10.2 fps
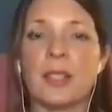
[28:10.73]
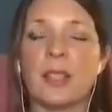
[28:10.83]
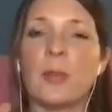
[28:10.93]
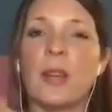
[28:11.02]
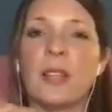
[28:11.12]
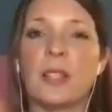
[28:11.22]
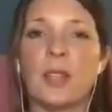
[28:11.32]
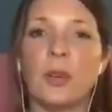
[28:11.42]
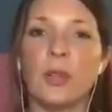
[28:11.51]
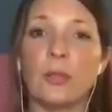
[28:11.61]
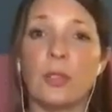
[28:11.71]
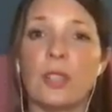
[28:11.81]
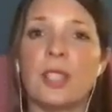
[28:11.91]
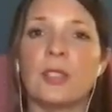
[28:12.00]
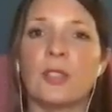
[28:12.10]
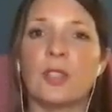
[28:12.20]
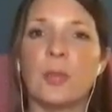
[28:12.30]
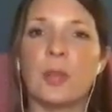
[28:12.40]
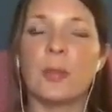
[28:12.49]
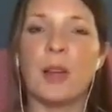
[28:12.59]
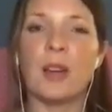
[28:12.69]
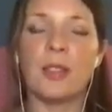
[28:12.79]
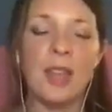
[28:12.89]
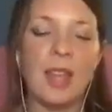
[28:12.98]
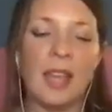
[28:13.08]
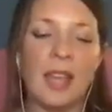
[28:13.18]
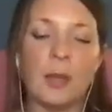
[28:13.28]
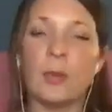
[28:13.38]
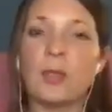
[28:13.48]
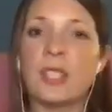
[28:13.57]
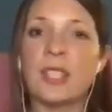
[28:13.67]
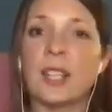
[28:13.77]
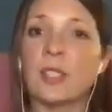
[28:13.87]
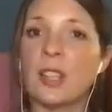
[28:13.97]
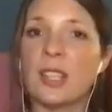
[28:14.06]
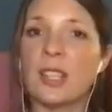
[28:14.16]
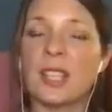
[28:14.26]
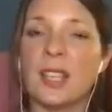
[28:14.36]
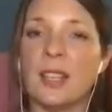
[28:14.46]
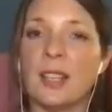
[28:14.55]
Otherwise, the oil will just sit on top of the bath and it will stick to the skin.